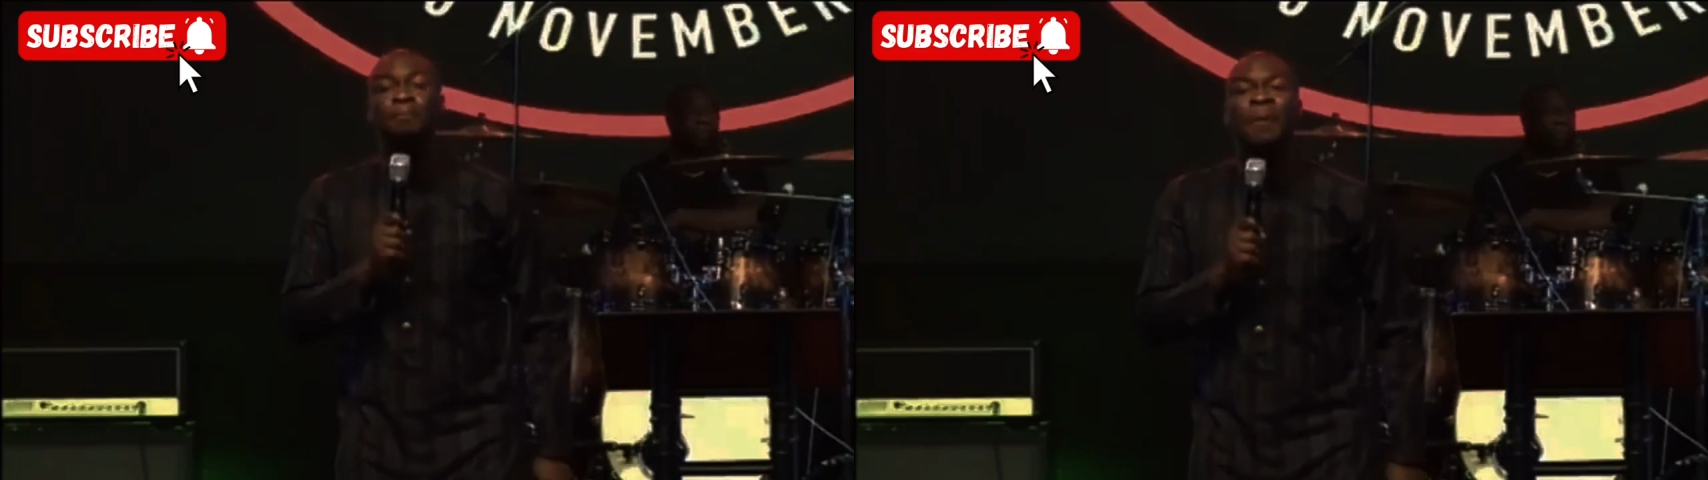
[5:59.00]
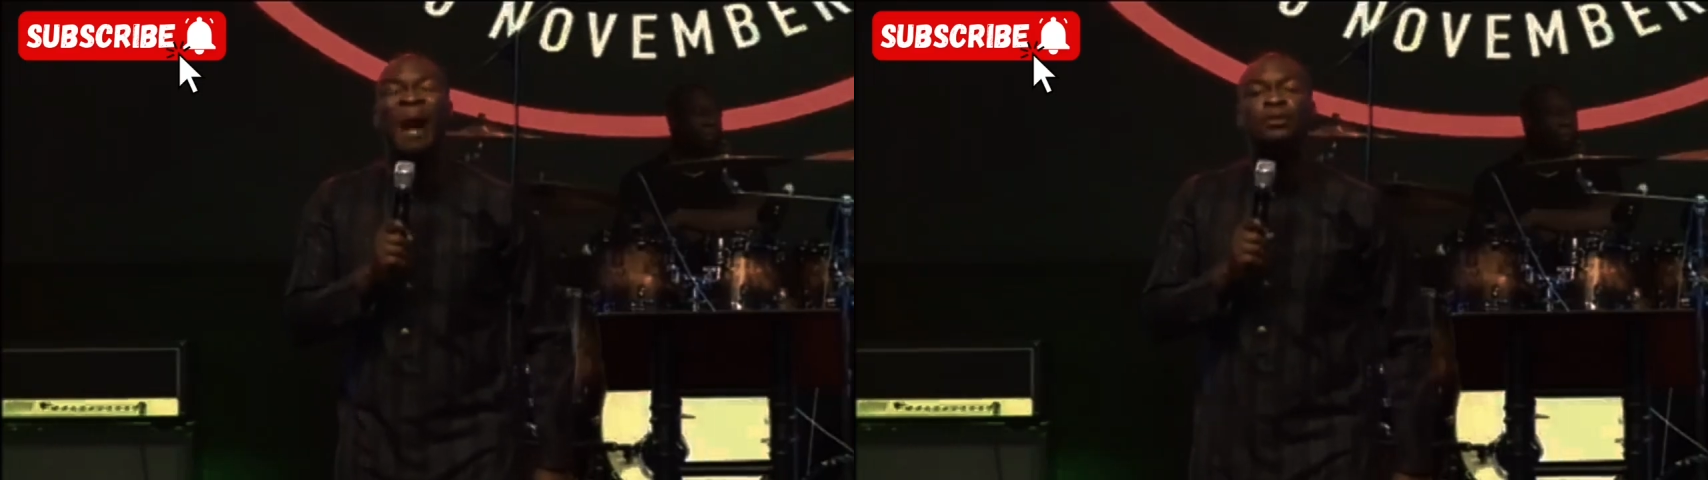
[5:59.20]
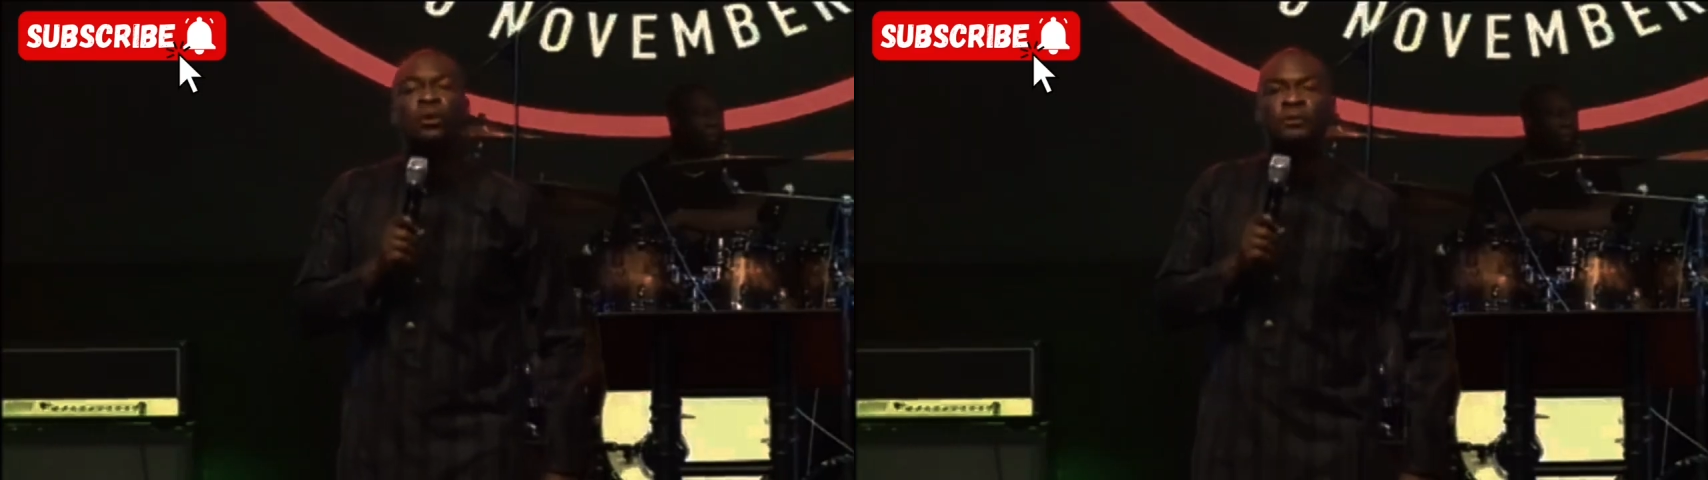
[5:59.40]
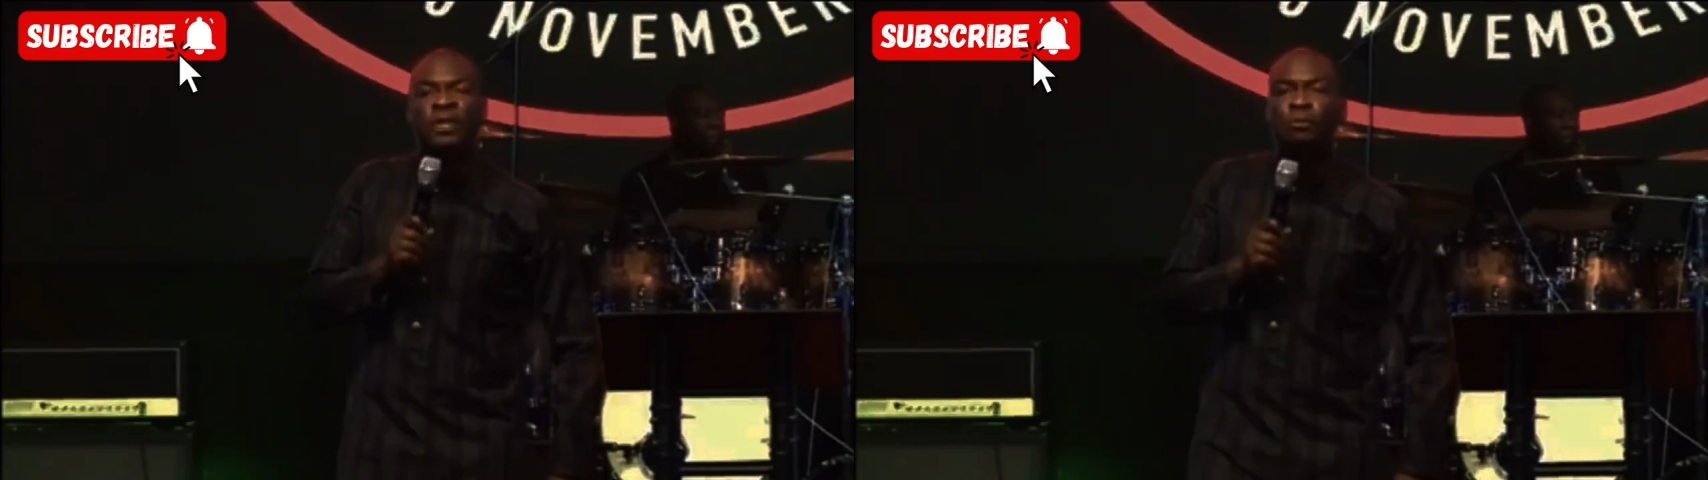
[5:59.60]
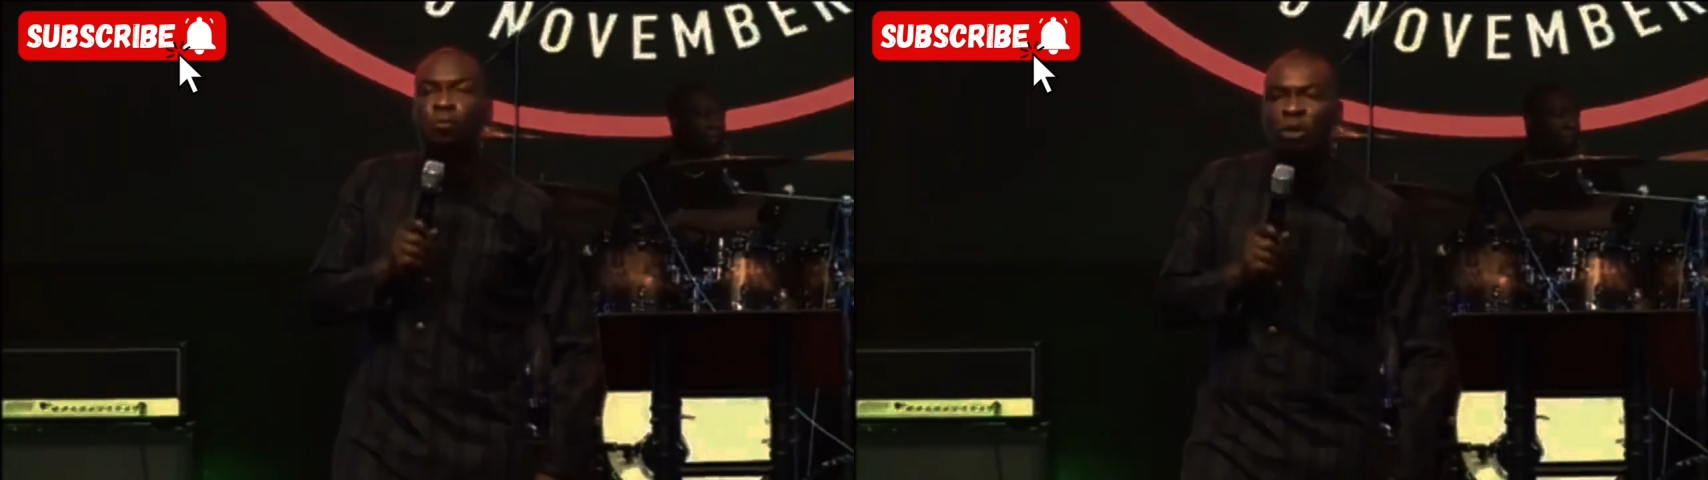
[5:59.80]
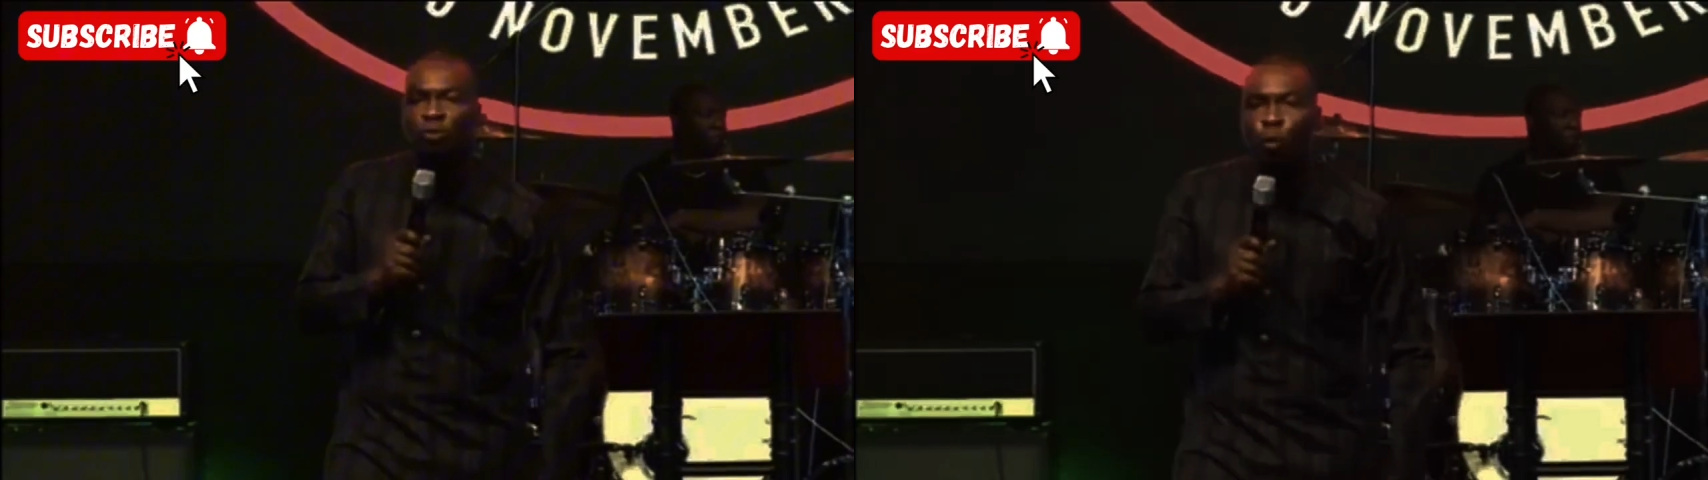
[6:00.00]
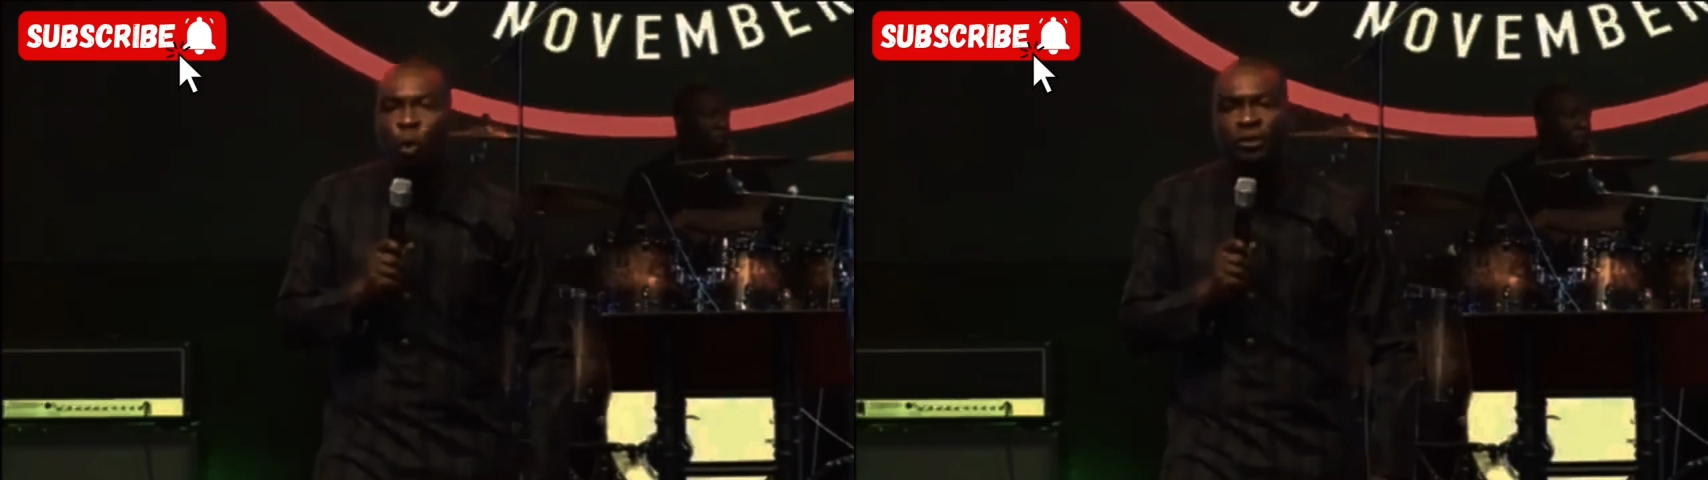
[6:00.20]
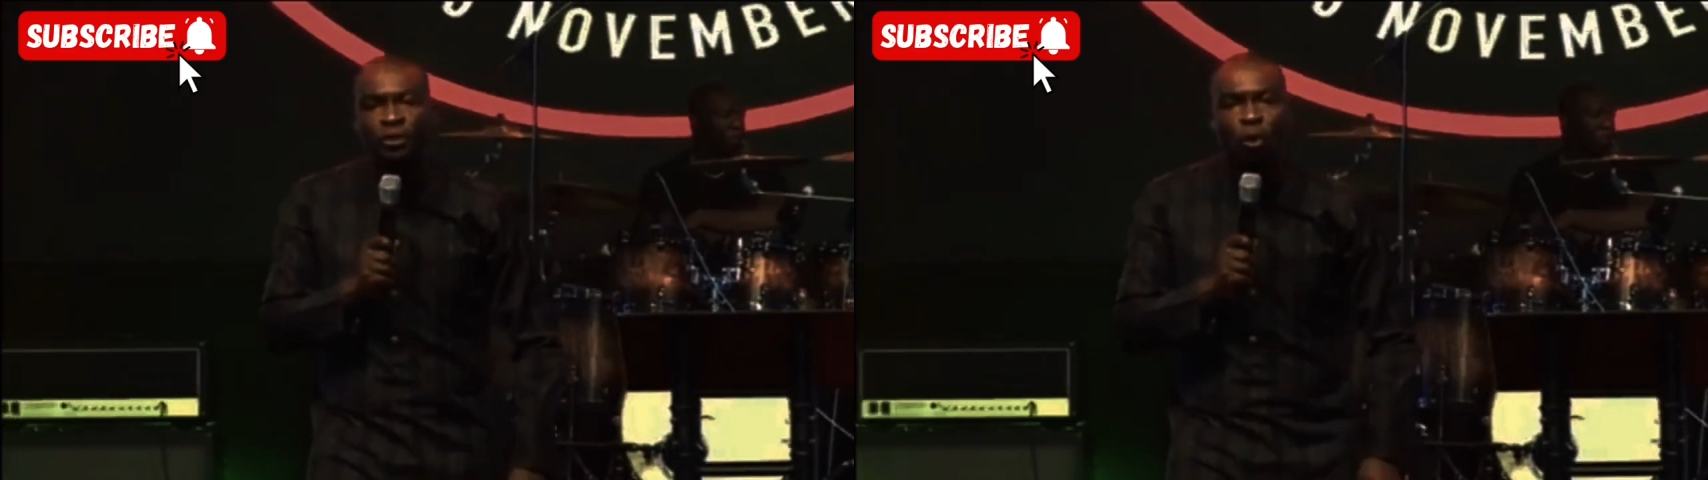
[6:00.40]
part of him was
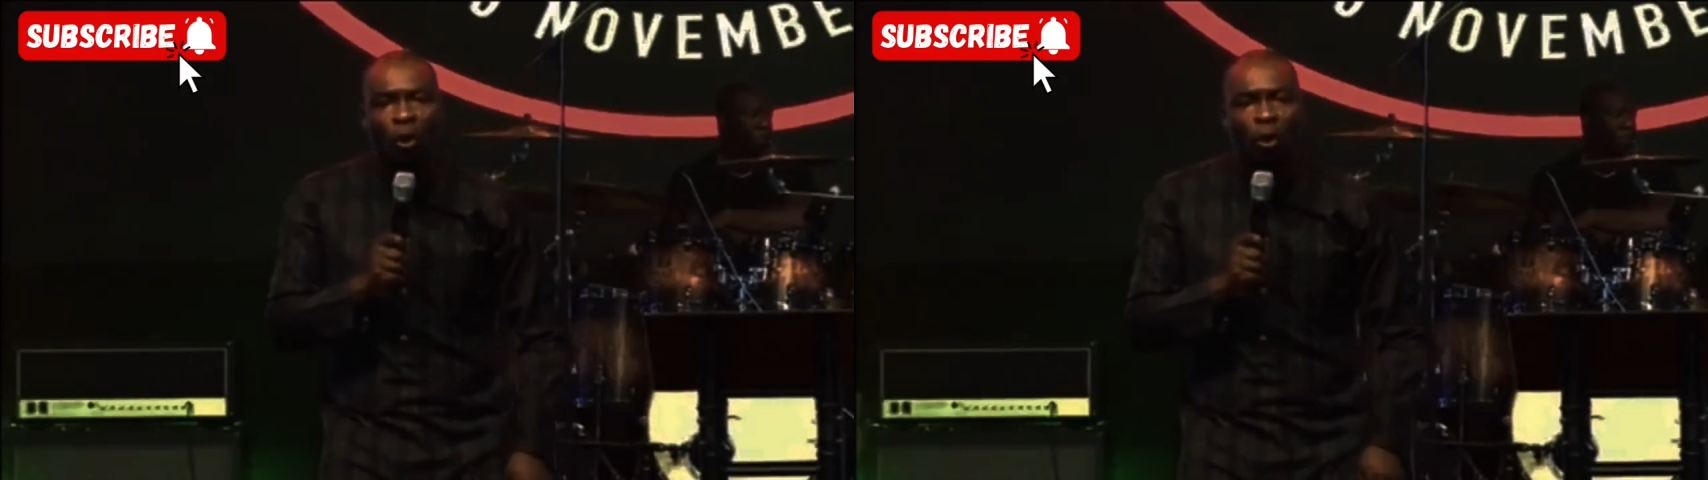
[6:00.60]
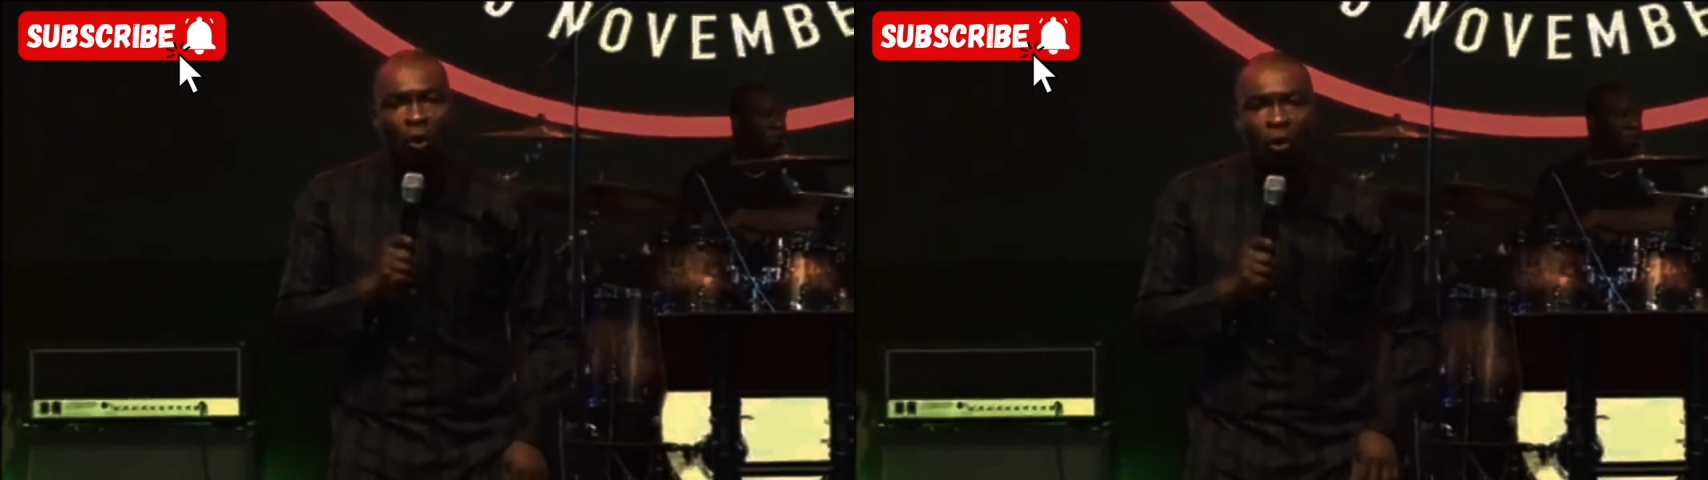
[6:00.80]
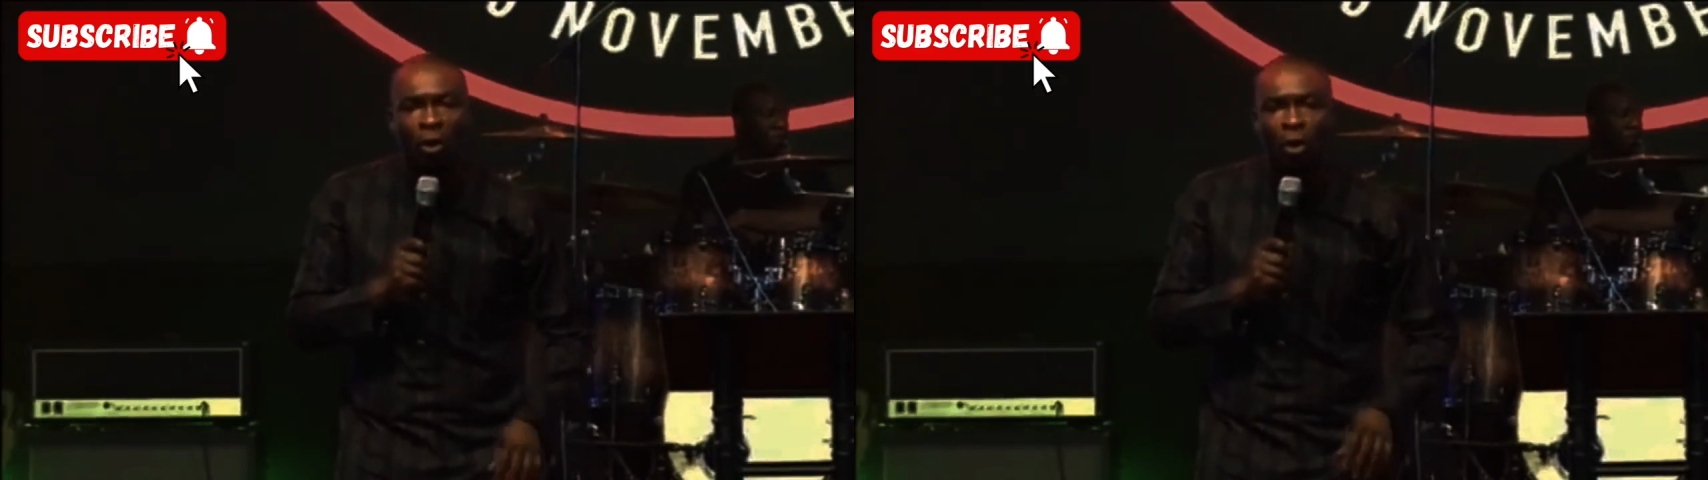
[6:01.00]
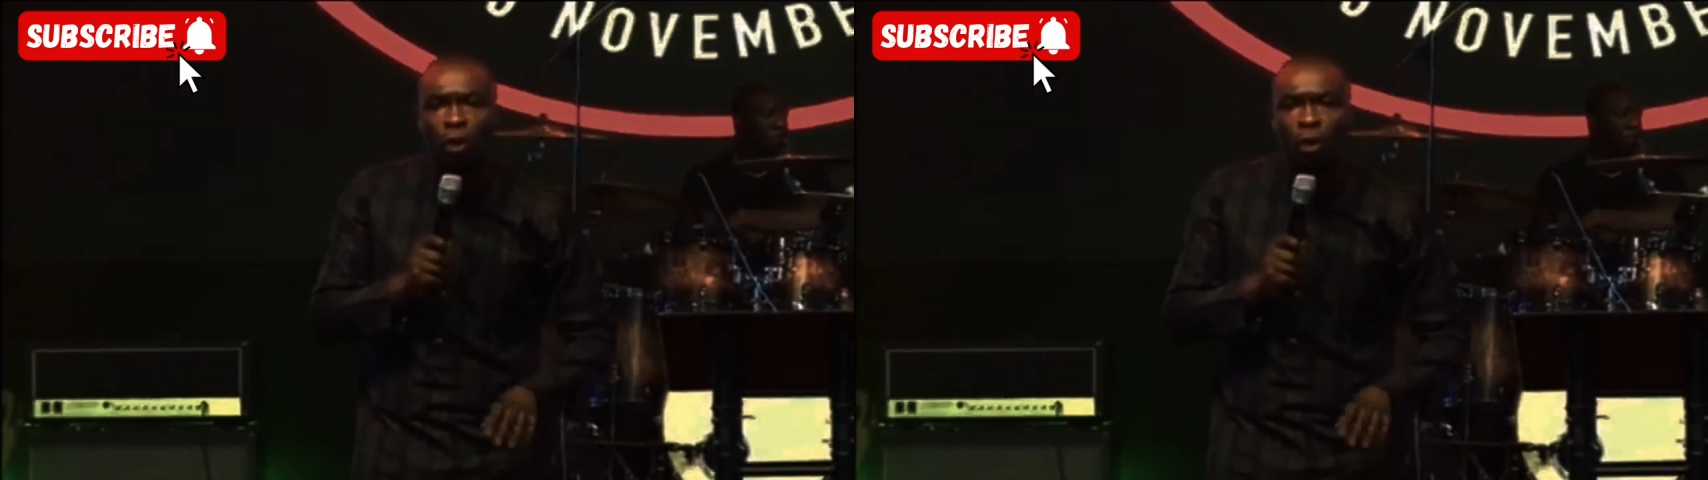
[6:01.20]
what you're